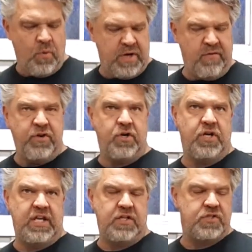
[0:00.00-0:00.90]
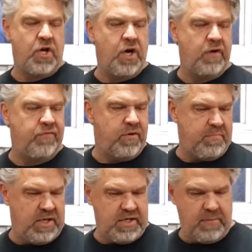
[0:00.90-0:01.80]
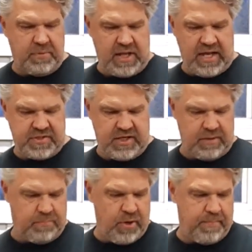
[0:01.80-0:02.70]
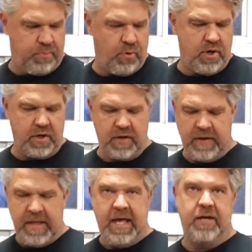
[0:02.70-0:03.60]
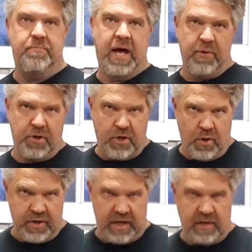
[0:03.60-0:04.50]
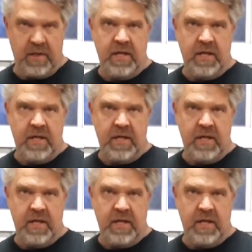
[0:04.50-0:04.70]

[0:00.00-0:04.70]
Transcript: whatever your needs are for media blasting, prep work, and powder coating,